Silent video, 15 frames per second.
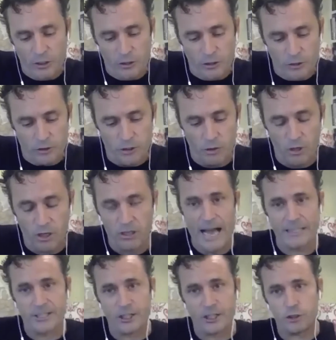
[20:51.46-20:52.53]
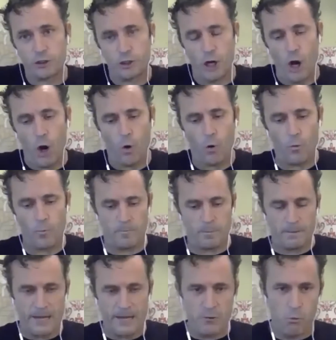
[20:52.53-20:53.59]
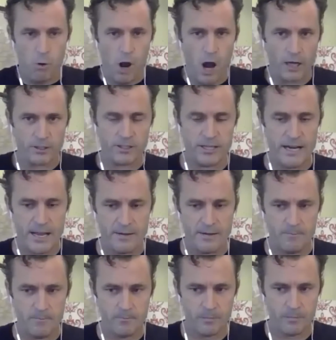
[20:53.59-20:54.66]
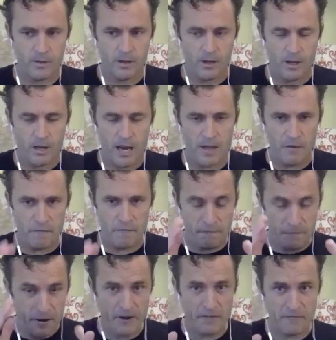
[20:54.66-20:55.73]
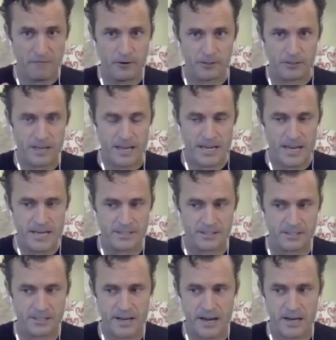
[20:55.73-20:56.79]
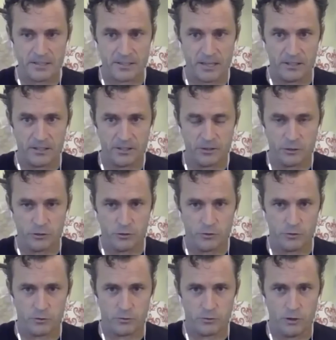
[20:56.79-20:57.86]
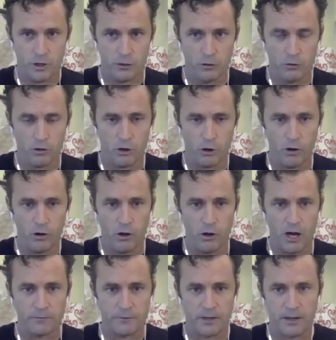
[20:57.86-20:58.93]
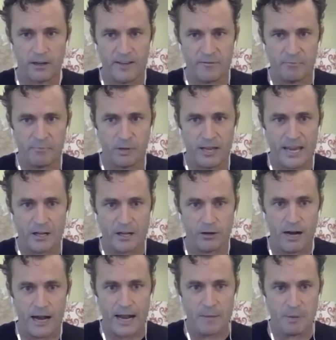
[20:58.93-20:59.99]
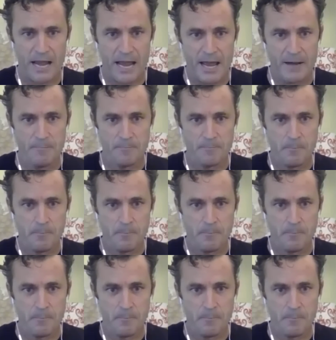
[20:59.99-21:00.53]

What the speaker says: So classic Joe, he walks in, and the very first thing he sees is a little girl off to the left playing on her iPad.